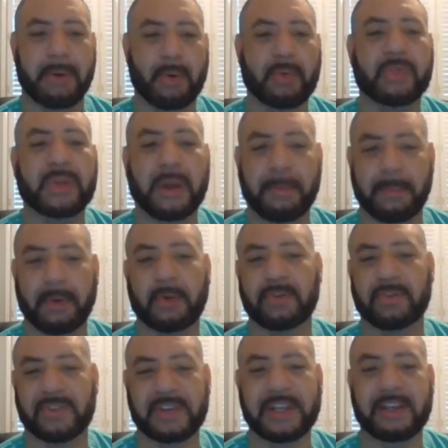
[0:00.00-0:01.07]
both
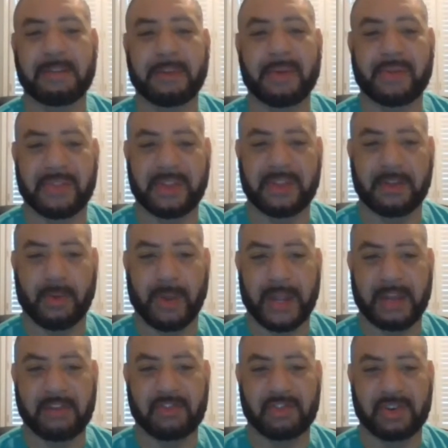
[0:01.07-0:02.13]
numbers need to be within the
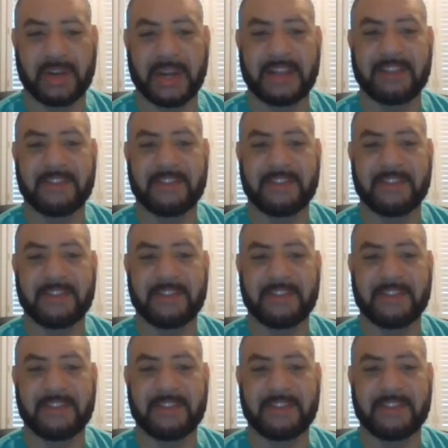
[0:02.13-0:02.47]
range.